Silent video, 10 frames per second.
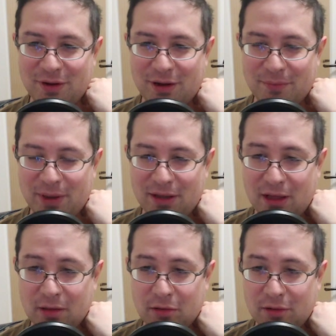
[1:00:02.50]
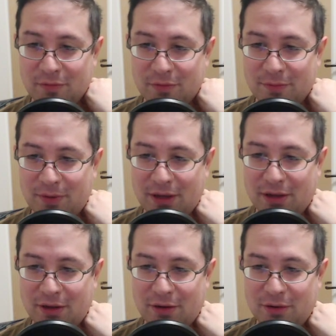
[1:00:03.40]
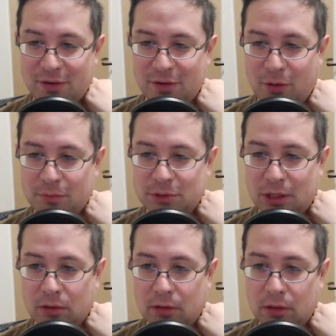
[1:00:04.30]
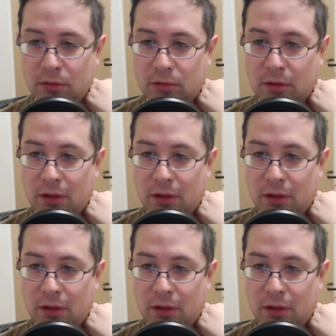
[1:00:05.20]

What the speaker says: I got penalized for my hope chessness.